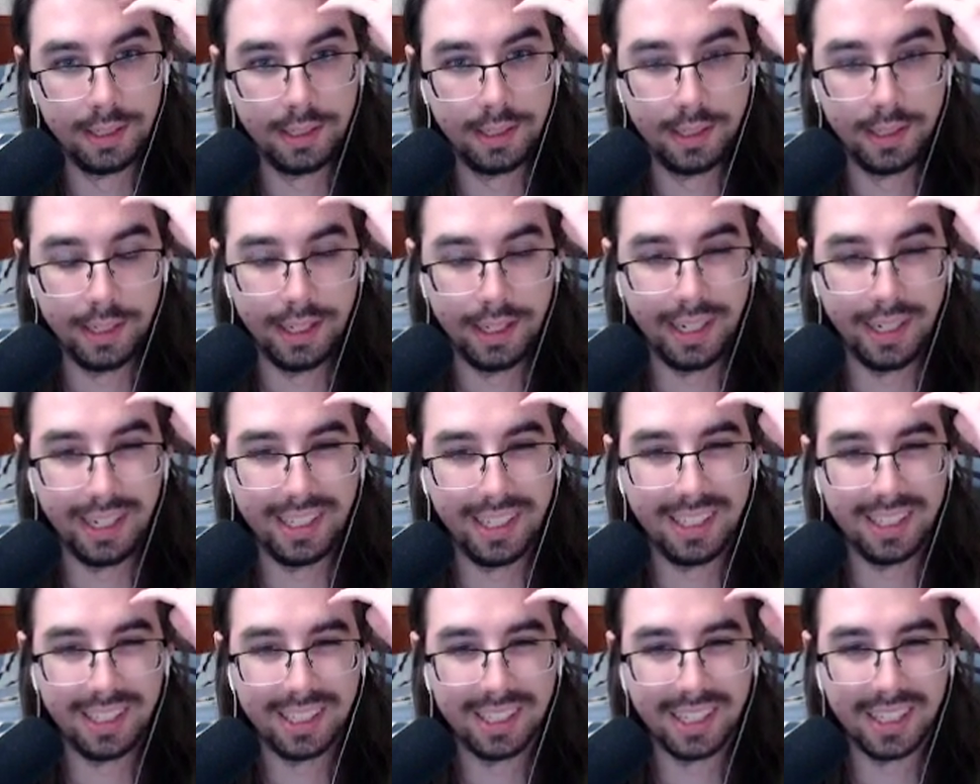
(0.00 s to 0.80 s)

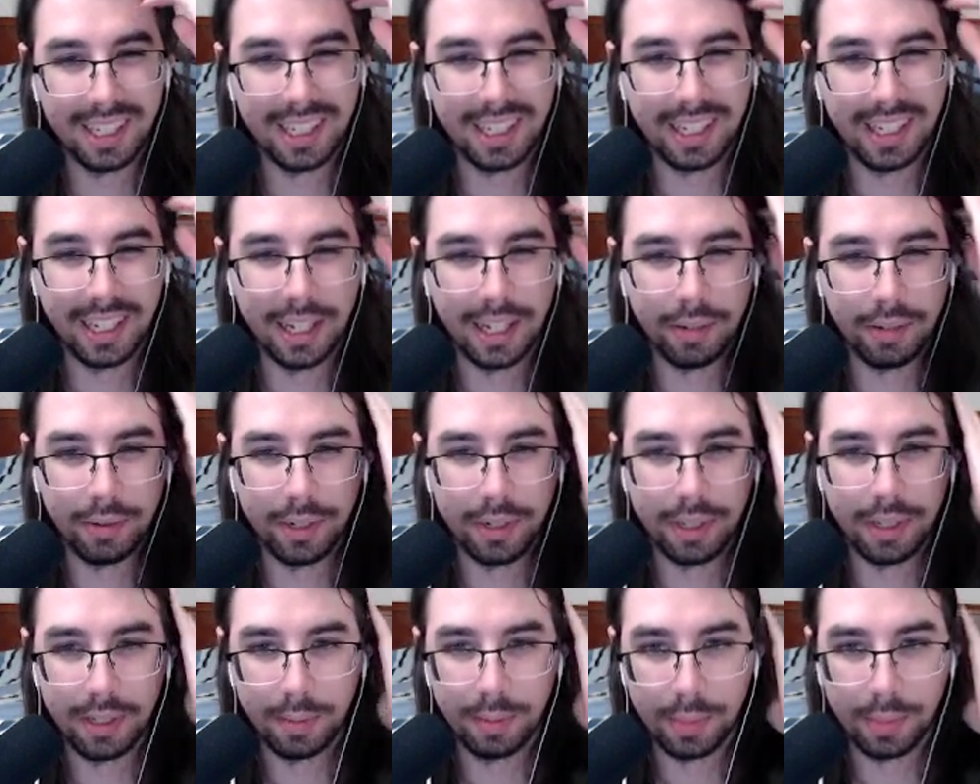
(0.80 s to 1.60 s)
And just gonna get
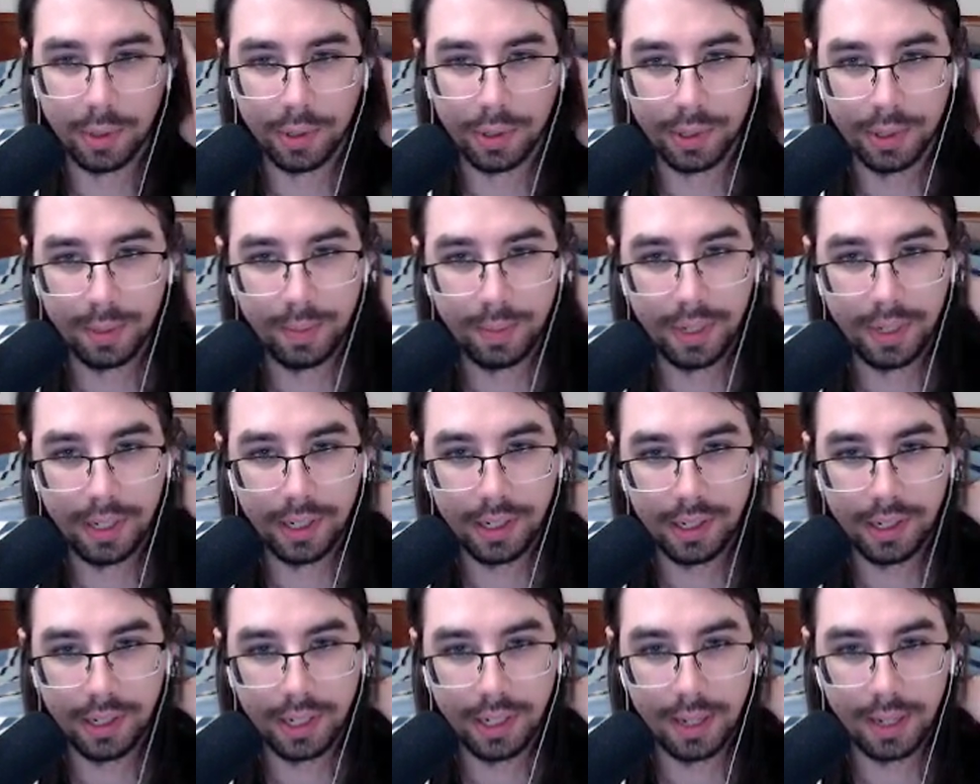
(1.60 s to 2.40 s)
rid of the polar
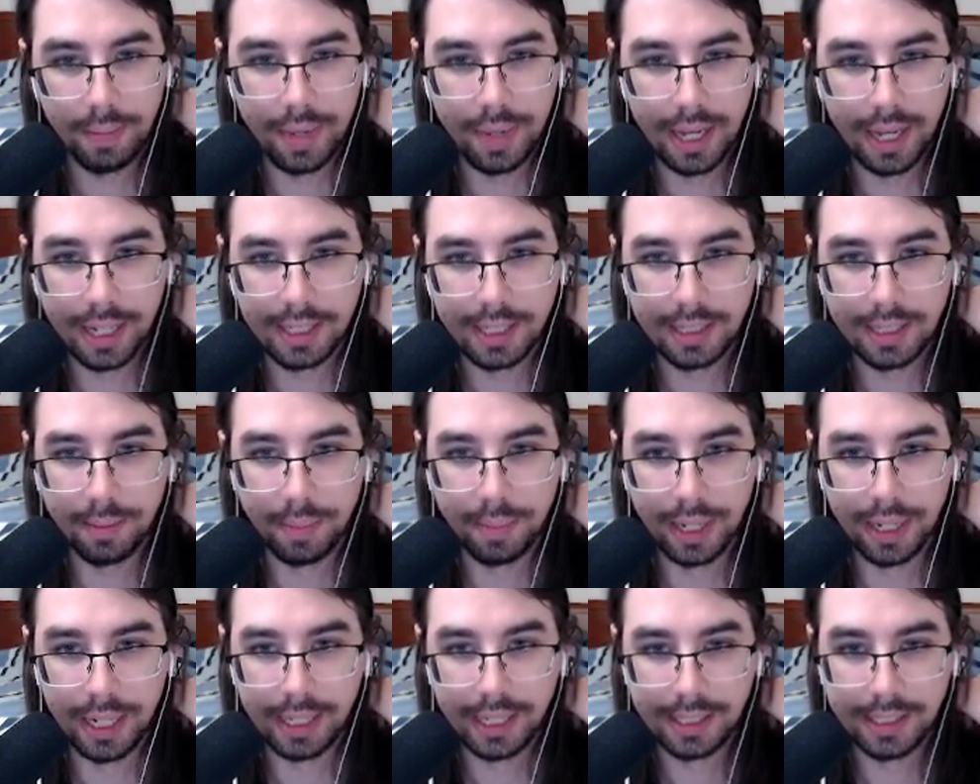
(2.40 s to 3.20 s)
bear. Get back to
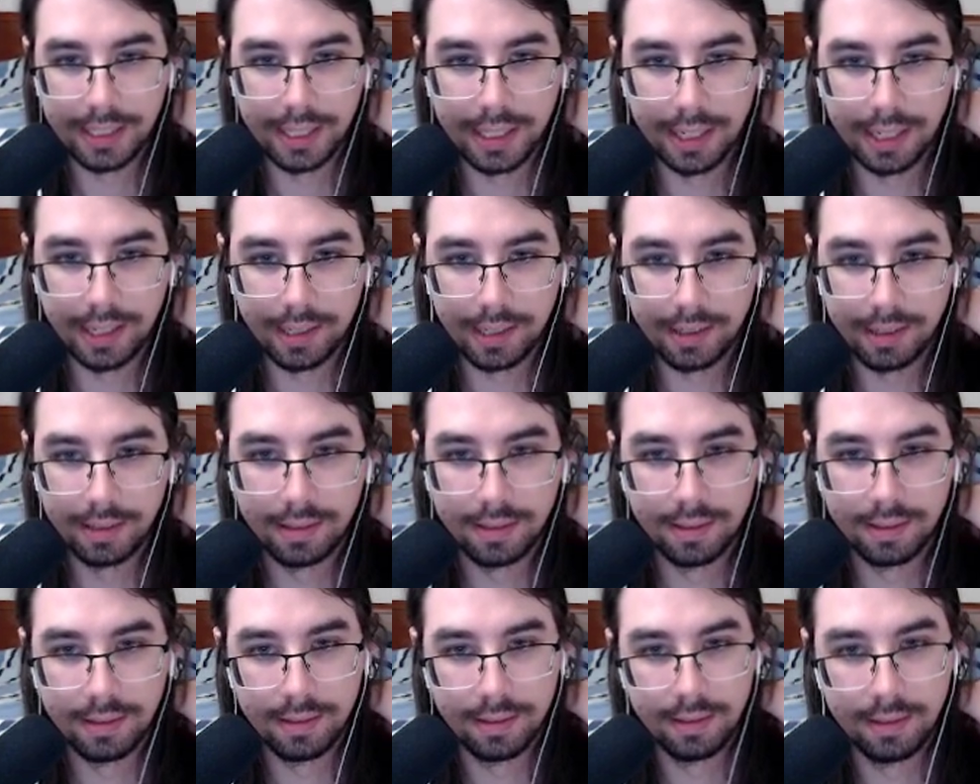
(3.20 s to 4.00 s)
buy sell.
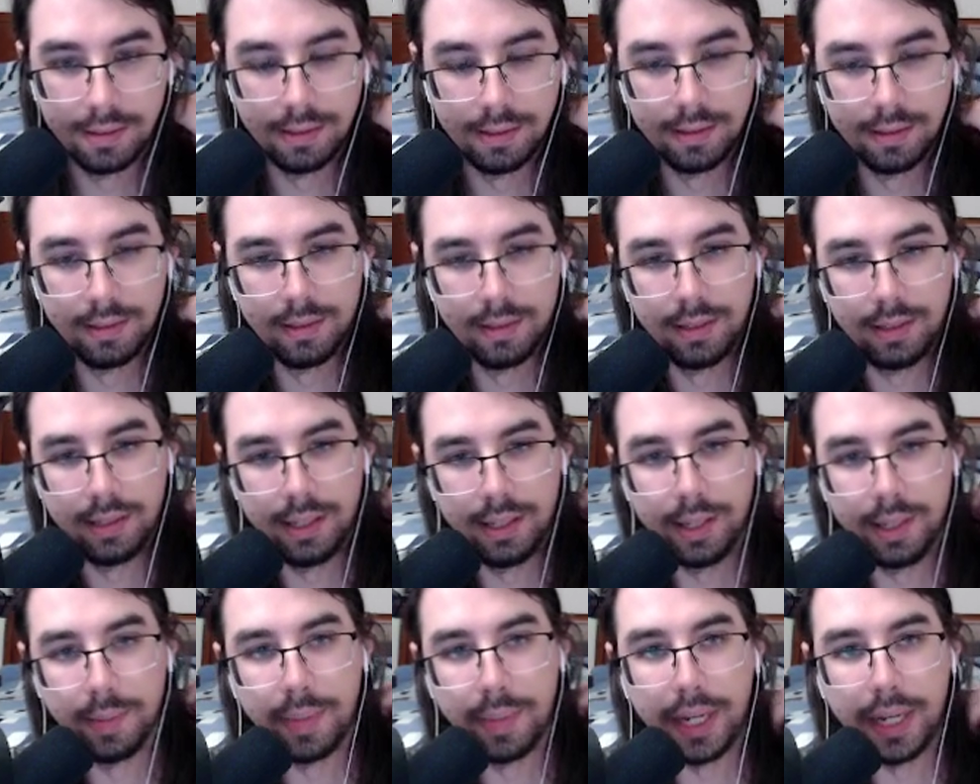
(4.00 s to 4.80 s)

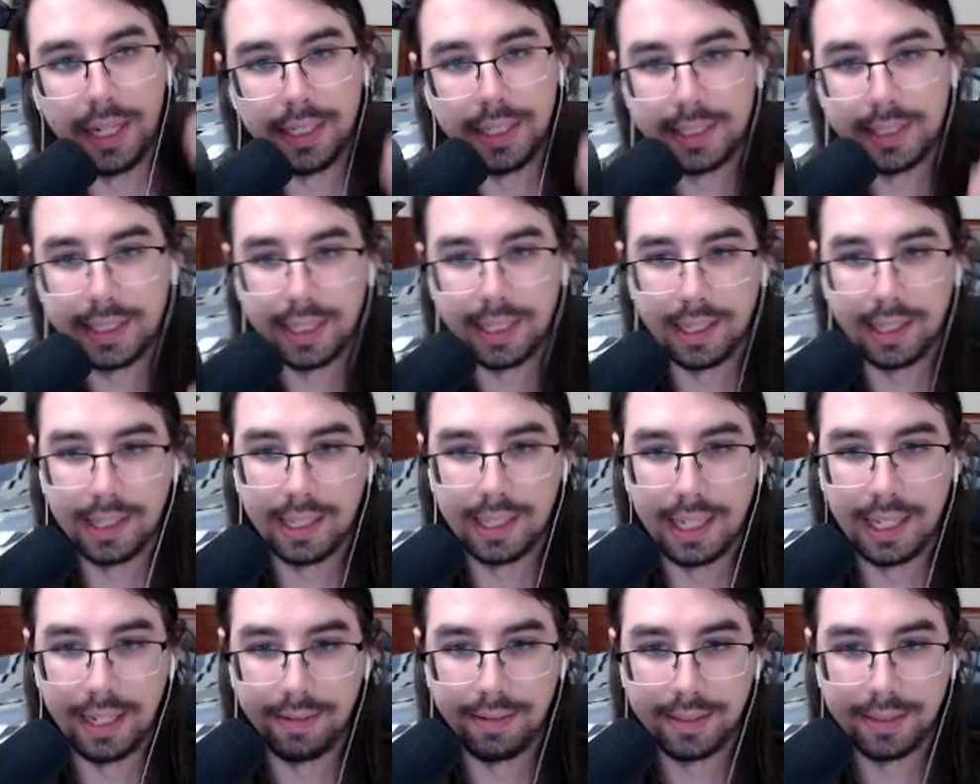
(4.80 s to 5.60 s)
The buy sell
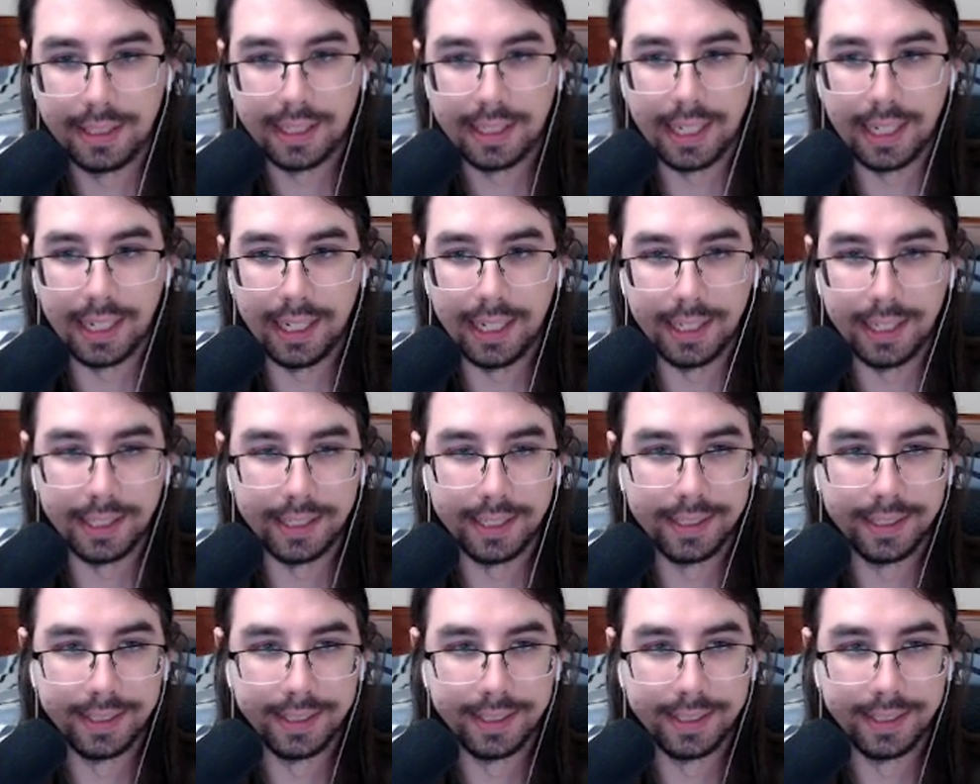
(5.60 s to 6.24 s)
lifestyle.